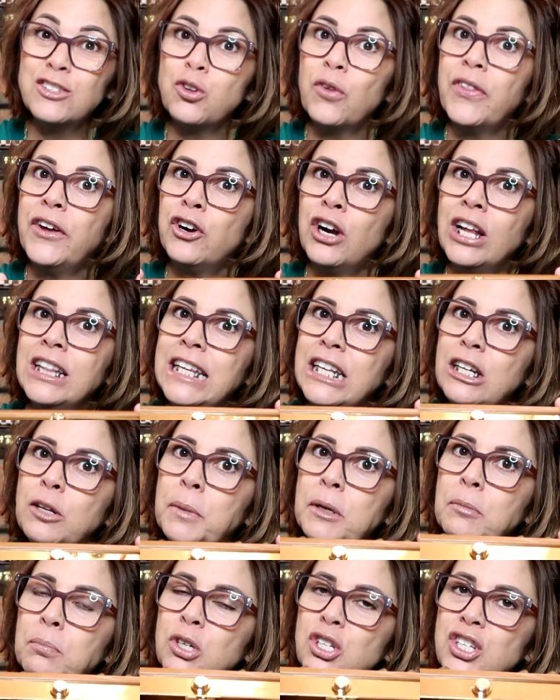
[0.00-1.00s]
So they're a little
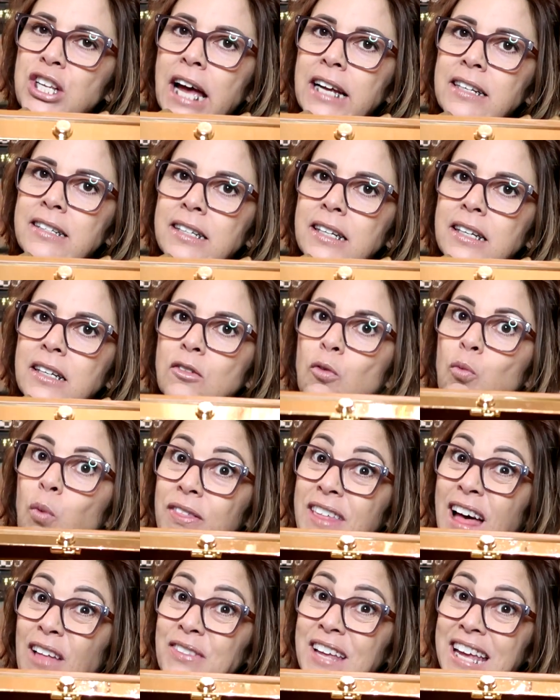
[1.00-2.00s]
bit protected
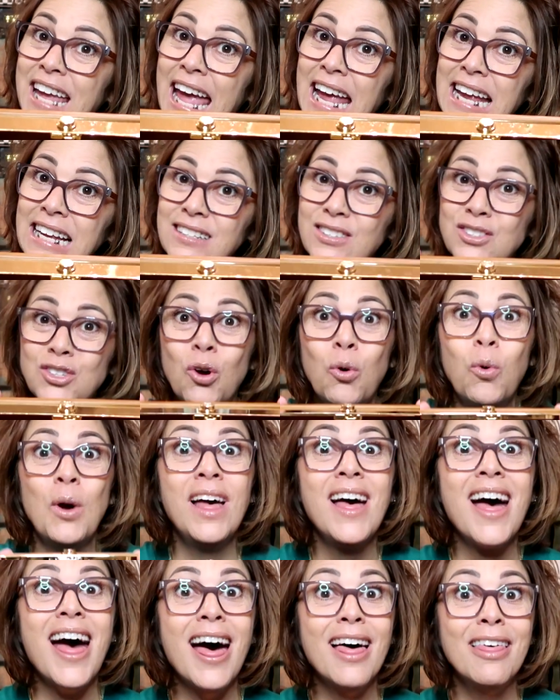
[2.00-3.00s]
without the case, so
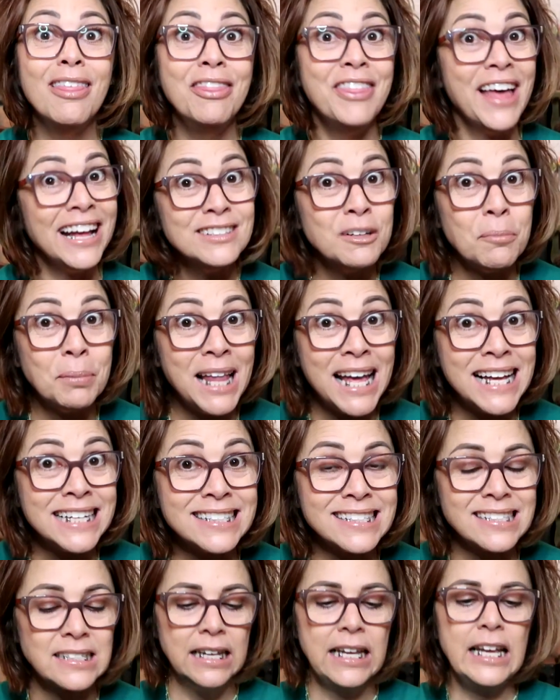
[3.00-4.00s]
that's a
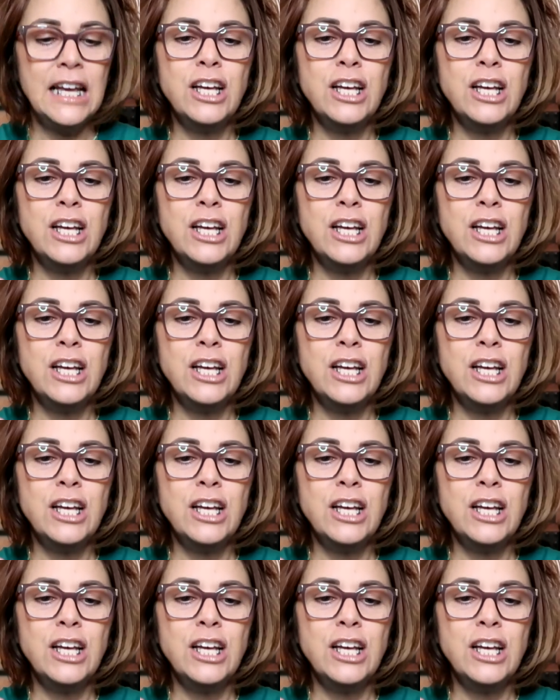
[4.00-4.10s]
plus.